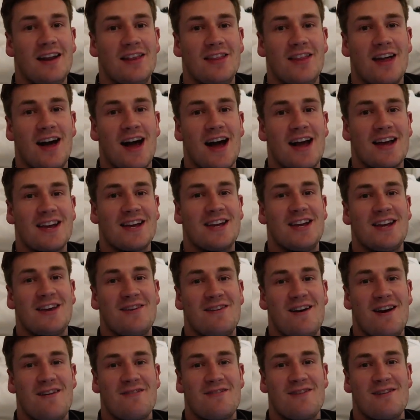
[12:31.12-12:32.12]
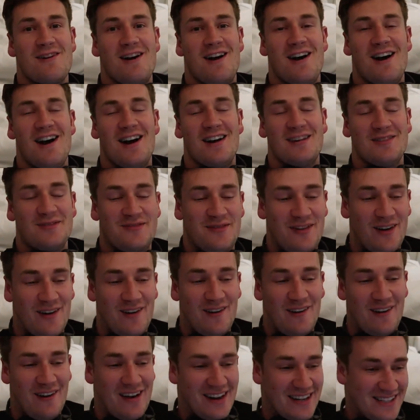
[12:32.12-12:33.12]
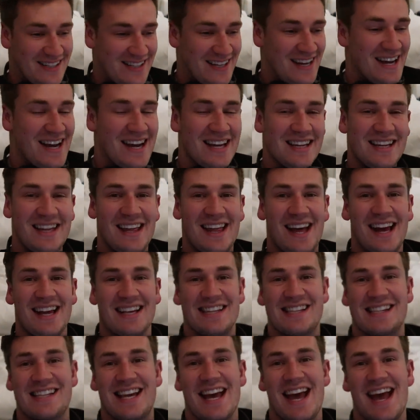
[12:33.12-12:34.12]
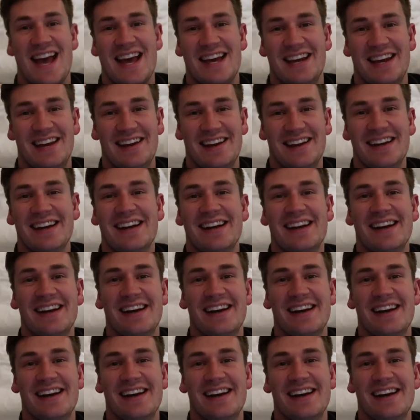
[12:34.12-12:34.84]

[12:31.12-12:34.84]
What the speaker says: Thank you everyone for watching. Did that scare you?